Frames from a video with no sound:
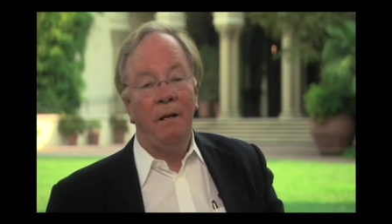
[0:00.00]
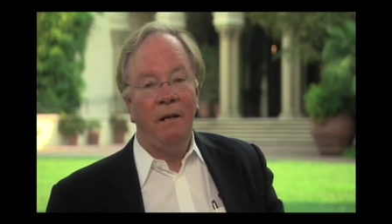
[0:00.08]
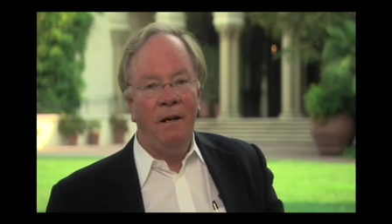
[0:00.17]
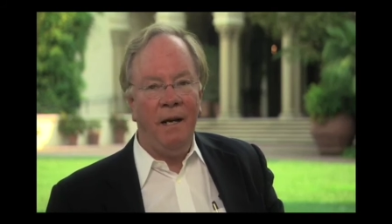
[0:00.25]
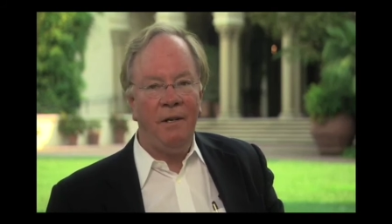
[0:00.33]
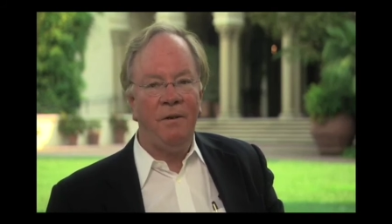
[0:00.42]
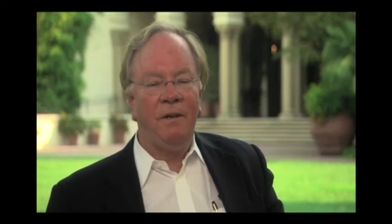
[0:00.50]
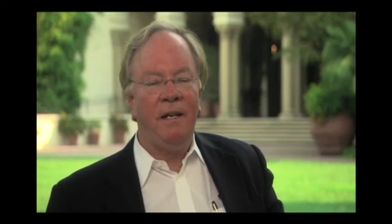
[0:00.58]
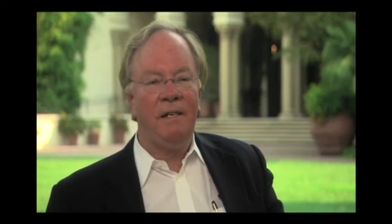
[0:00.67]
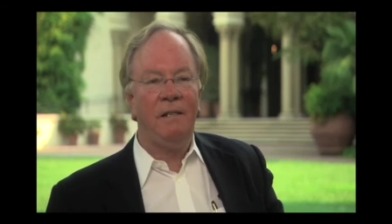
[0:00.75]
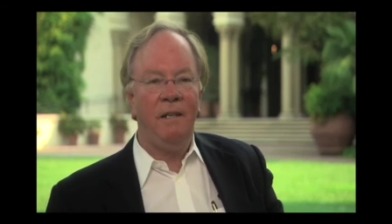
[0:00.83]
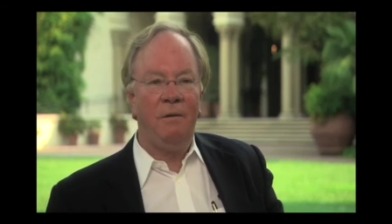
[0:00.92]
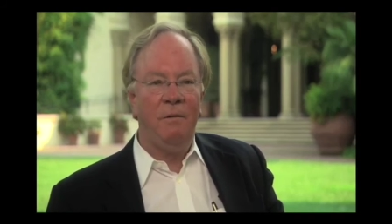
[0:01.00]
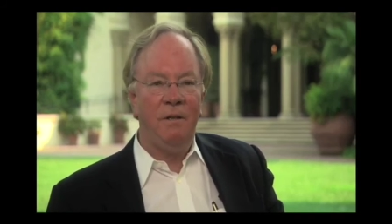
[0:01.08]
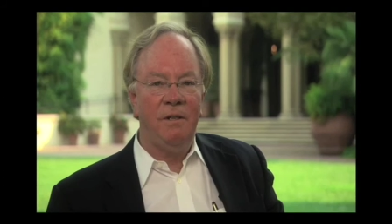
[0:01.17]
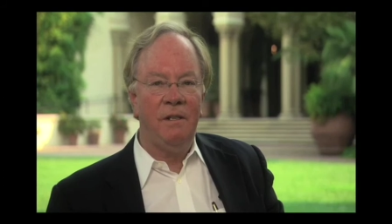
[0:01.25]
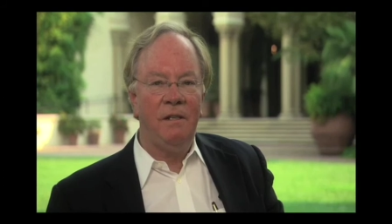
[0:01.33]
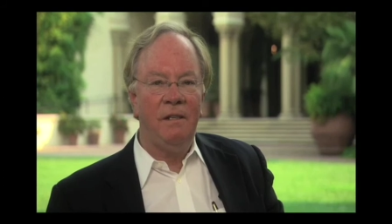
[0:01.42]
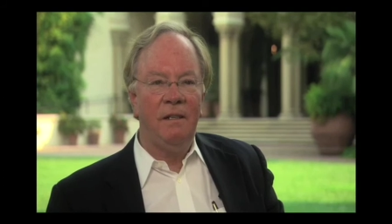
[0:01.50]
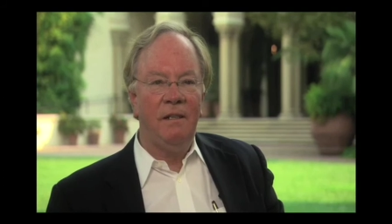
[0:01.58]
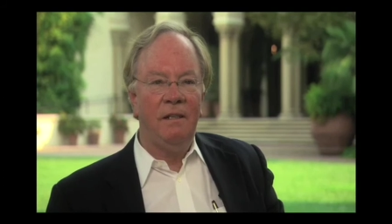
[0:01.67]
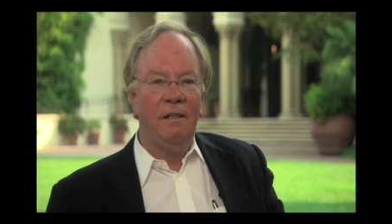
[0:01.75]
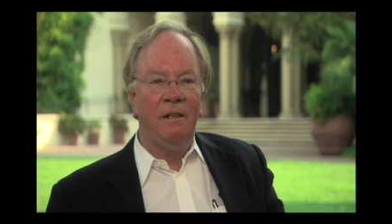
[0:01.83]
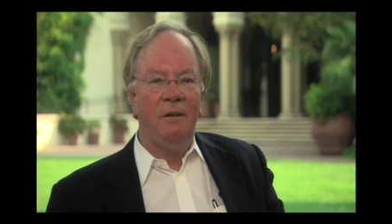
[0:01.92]
Natural gas liquids
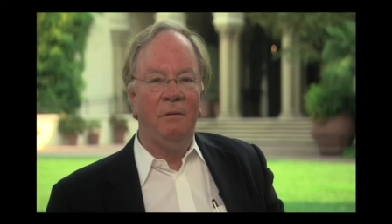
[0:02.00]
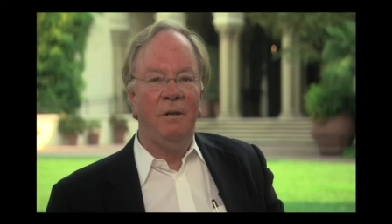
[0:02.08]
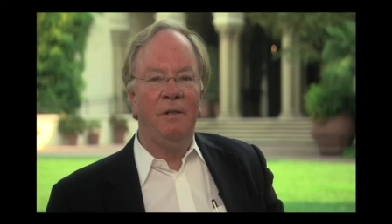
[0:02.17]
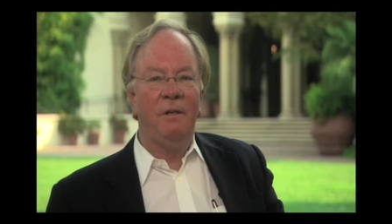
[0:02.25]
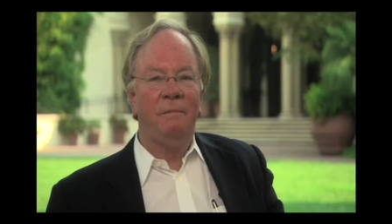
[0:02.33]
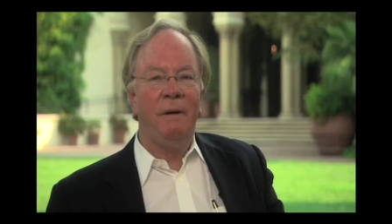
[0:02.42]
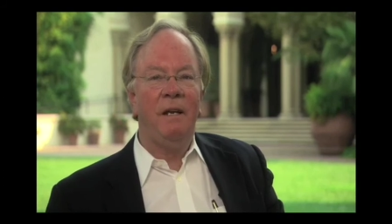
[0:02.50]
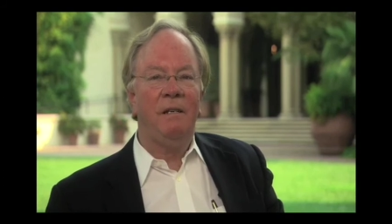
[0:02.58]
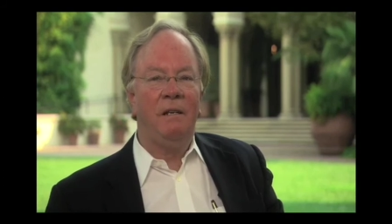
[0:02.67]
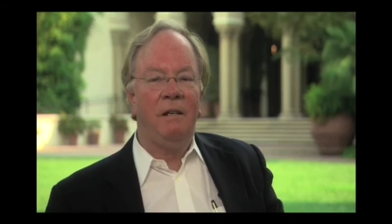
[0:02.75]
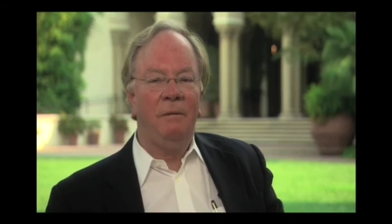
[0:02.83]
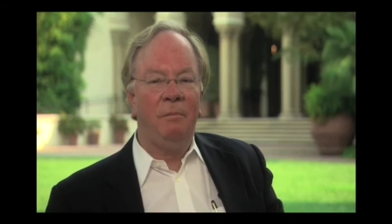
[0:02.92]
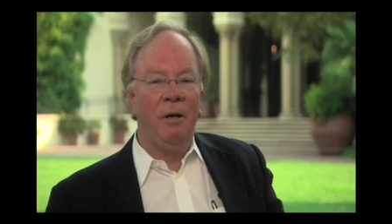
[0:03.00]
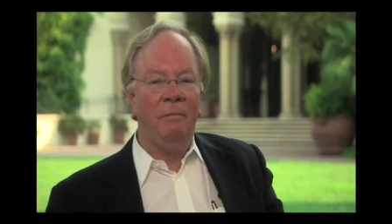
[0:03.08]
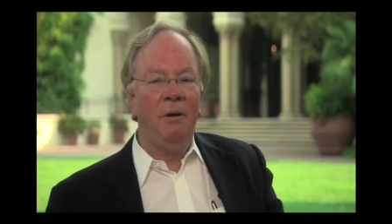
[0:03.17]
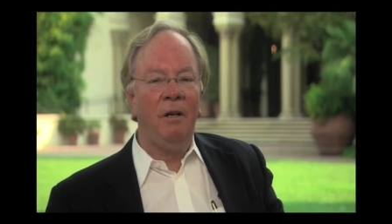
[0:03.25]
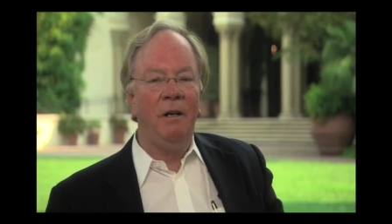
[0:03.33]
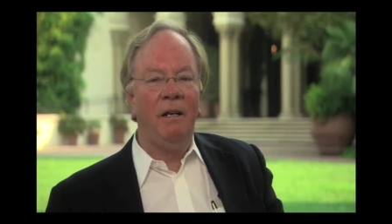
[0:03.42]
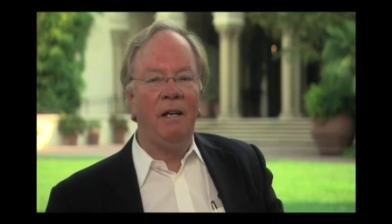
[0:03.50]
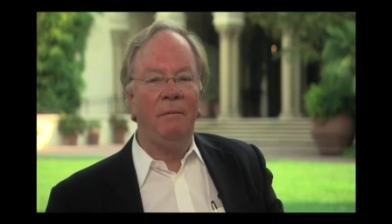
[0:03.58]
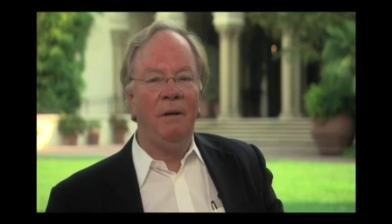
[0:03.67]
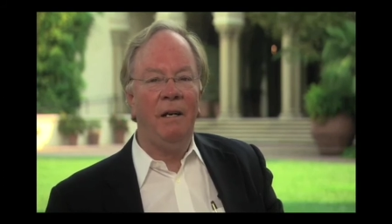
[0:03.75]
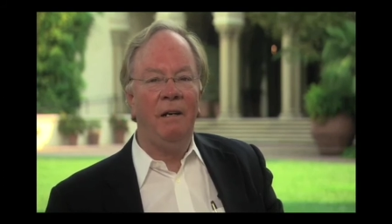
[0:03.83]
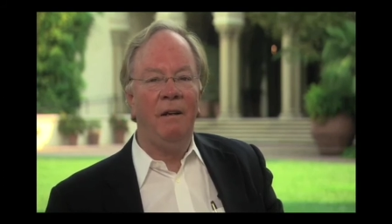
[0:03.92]
which is basically primarily
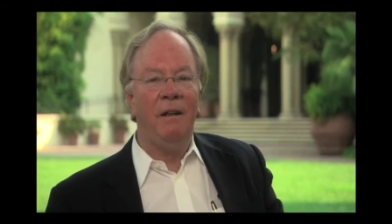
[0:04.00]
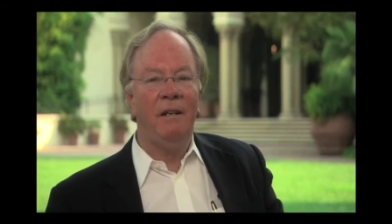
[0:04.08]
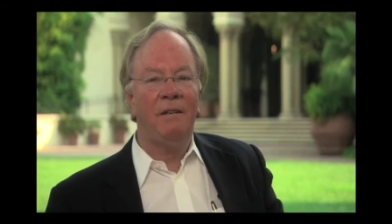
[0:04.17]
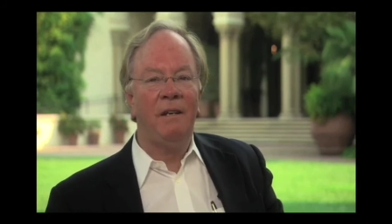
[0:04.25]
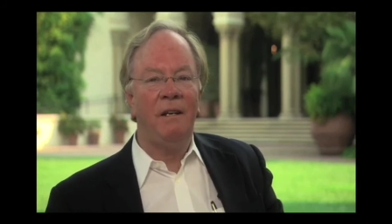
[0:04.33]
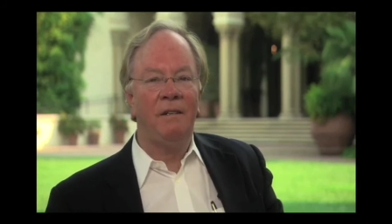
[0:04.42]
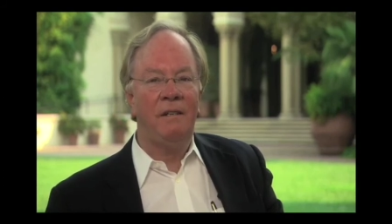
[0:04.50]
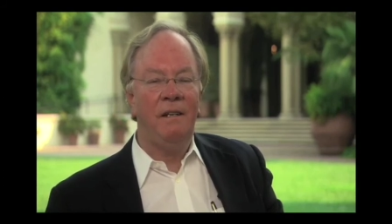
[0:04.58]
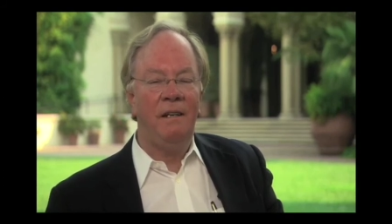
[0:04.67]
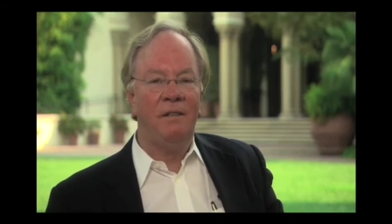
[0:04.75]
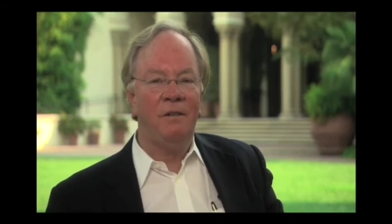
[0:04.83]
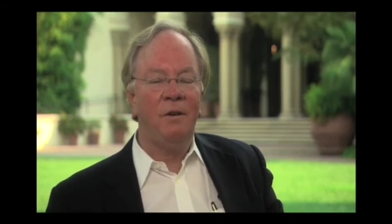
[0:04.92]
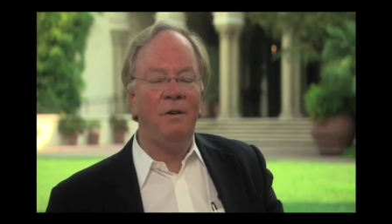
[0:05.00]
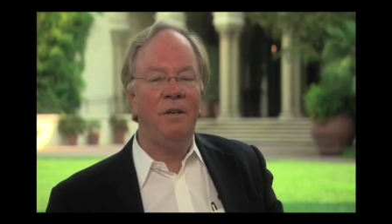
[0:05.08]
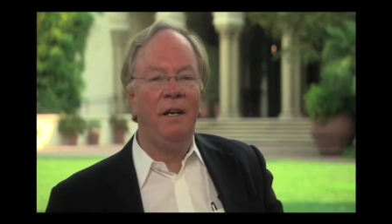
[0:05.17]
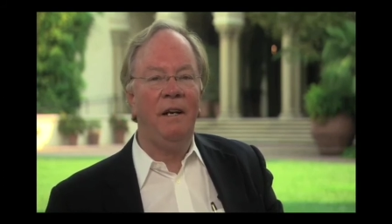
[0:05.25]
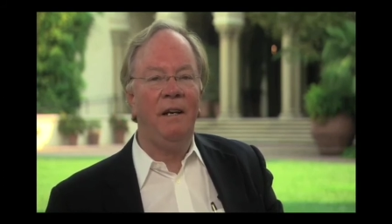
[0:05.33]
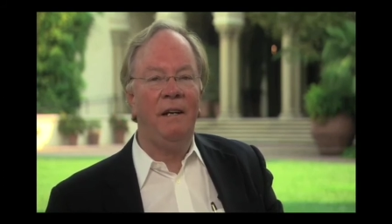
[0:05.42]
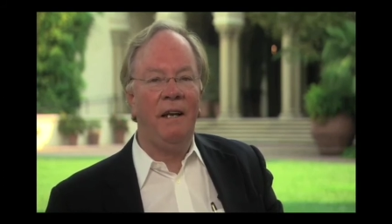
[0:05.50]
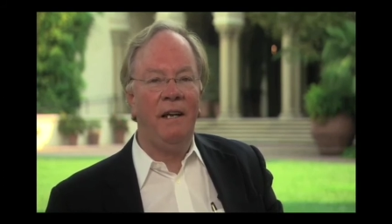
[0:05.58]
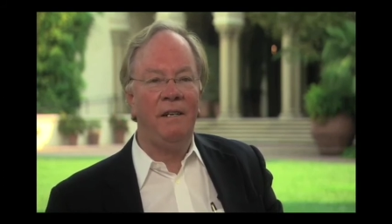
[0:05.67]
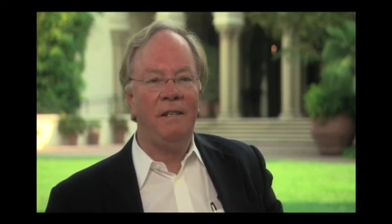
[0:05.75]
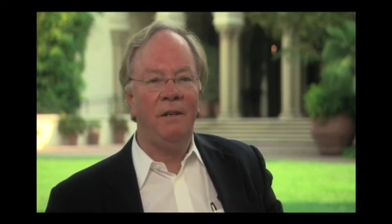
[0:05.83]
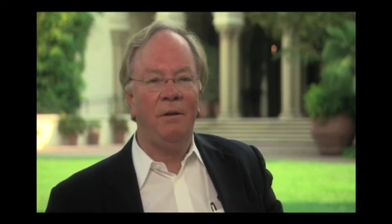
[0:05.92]
coming, it's, it's the associated
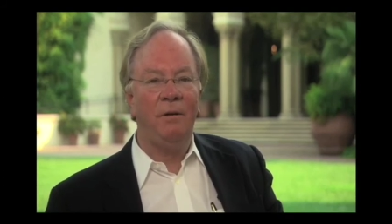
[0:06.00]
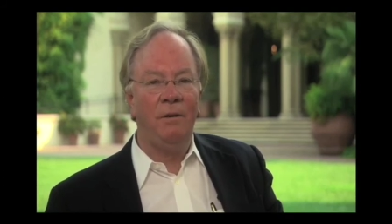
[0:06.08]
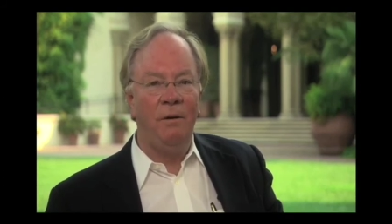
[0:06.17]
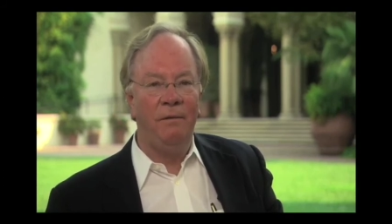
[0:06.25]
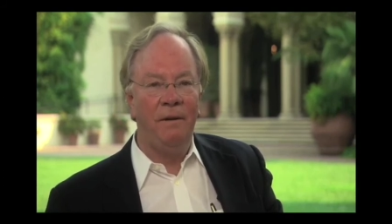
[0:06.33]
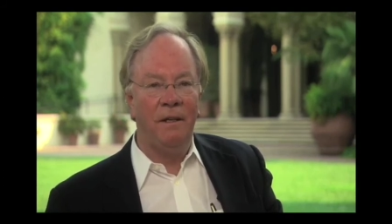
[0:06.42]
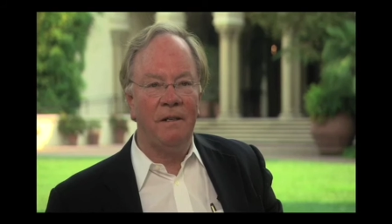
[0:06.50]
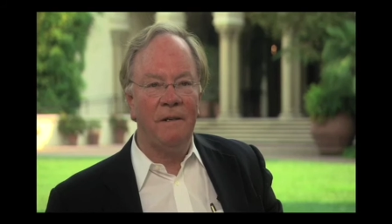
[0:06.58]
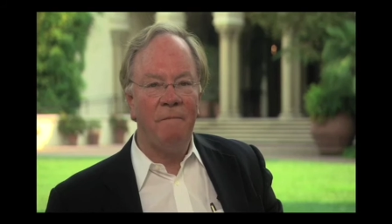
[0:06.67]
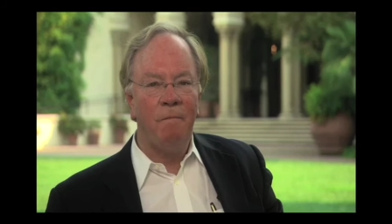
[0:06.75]
gas in old oil fields.